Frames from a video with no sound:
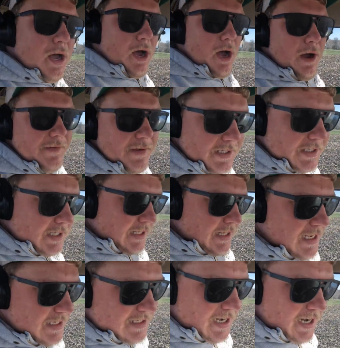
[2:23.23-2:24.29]
obviously
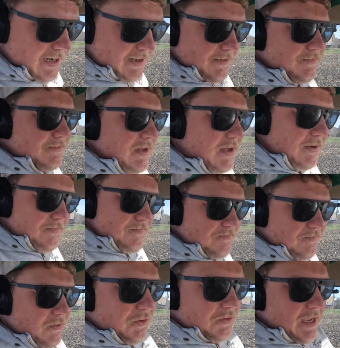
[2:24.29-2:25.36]
that's not a,
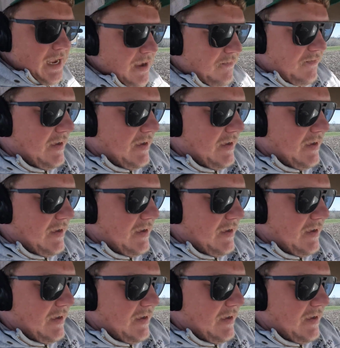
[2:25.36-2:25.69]
a full-time